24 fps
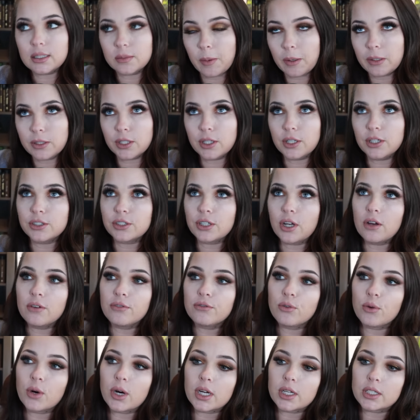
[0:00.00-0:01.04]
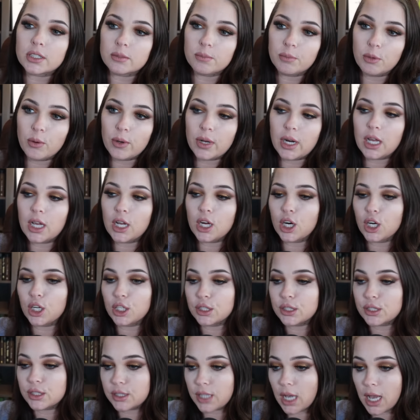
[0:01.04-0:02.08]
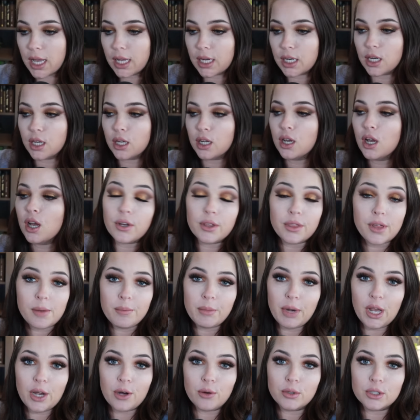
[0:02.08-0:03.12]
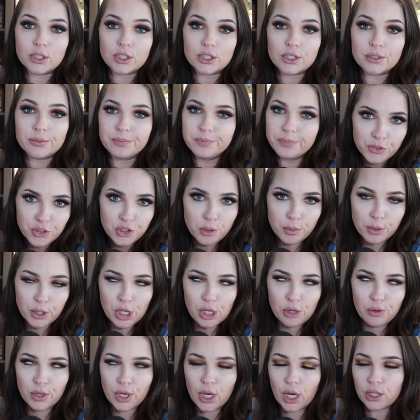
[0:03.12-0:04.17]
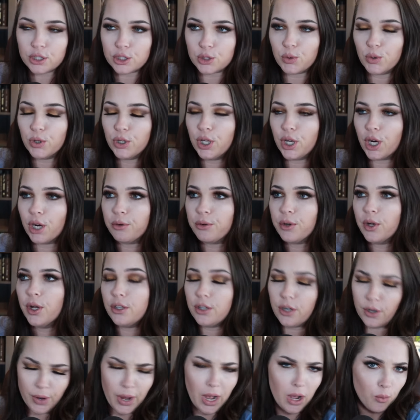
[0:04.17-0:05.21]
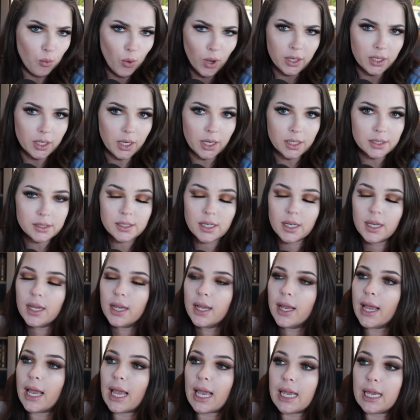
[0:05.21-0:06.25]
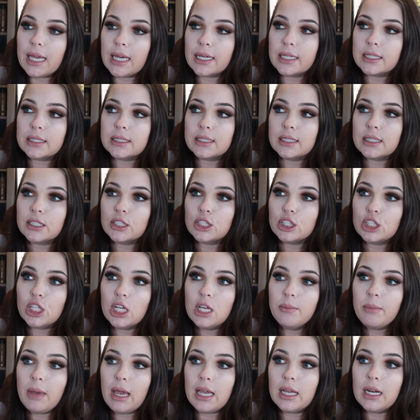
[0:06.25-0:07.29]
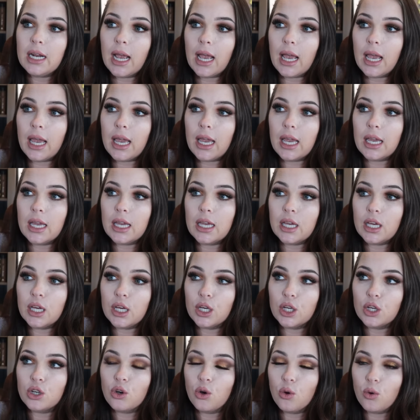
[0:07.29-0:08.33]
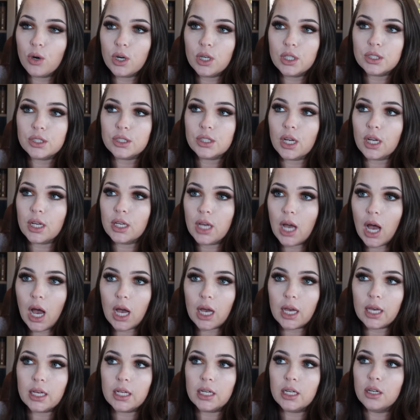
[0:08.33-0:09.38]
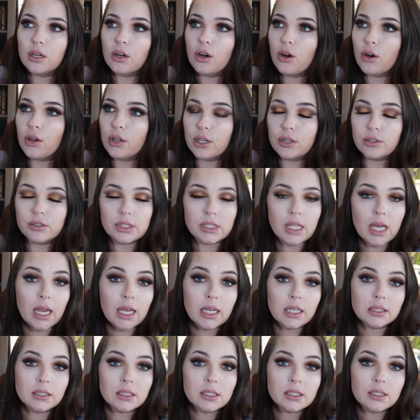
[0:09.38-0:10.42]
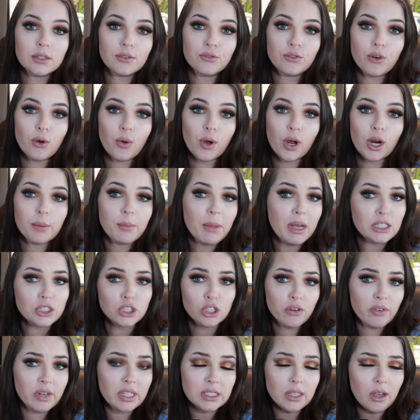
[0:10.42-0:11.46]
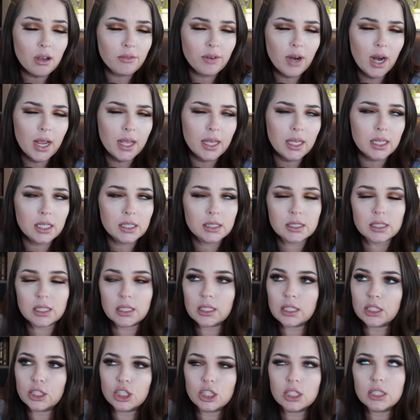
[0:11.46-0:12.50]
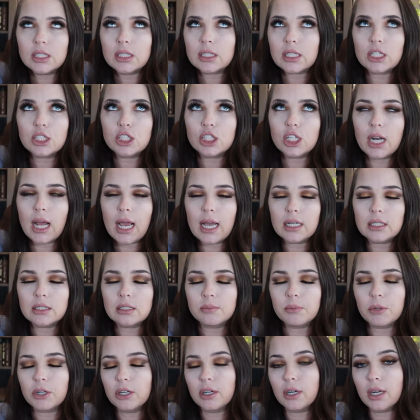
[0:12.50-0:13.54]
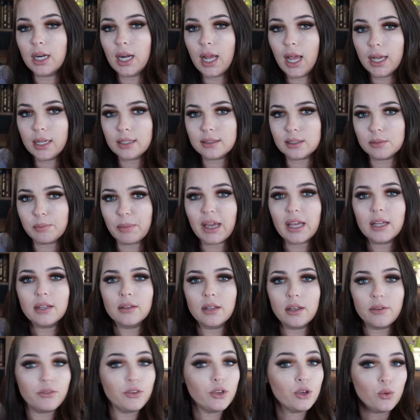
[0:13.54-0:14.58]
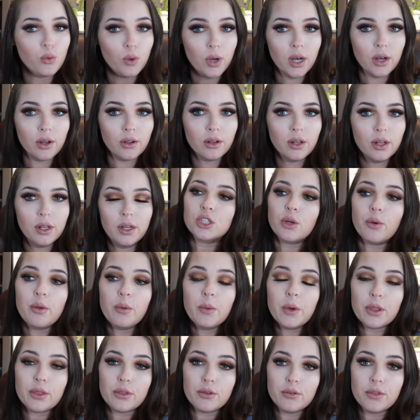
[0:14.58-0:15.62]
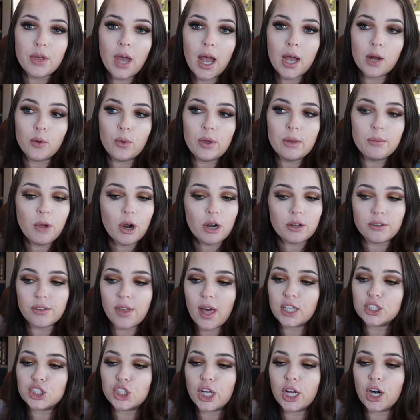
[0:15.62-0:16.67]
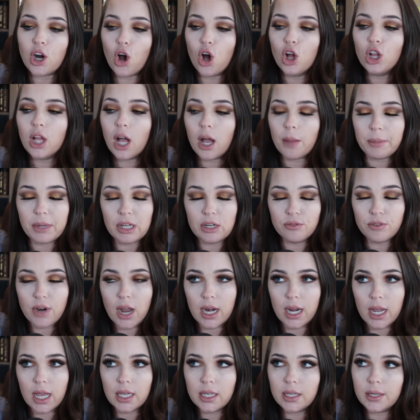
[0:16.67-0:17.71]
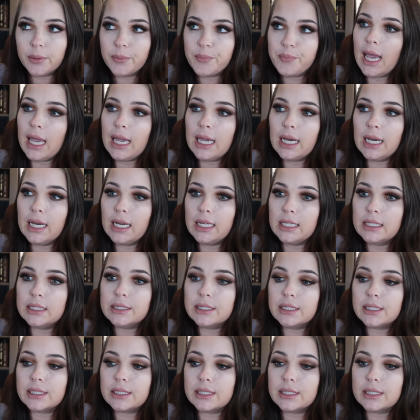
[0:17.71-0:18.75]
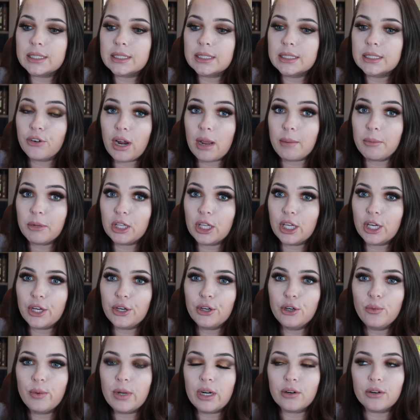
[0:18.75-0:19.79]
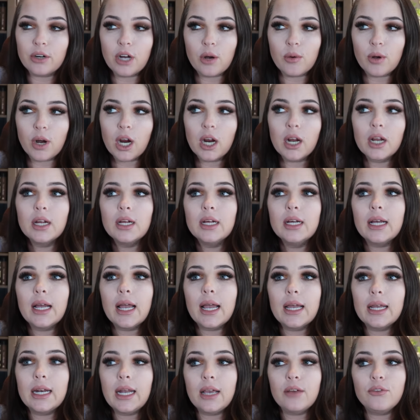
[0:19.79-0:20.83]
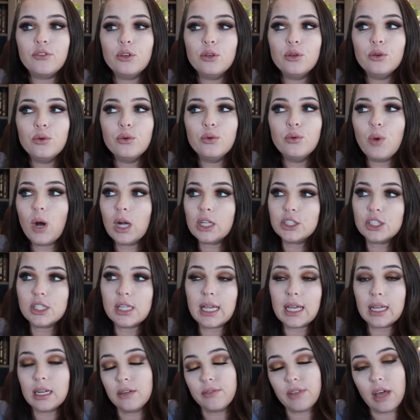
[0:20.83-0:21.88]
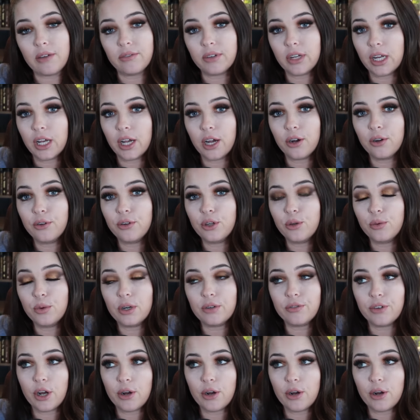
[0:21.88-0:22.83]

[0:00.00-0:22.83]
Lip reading: exposing herself for exploiting her son for a thumbnail, which super cute and casual, you know how one does. And she made a course, a guide, all those things for master resale rights. And because she's such an expert, an expat, if you will. So we went through that. We marked that all up in red ink. And Grammarly who? We don't know her. And if you watched the end of that video, you would have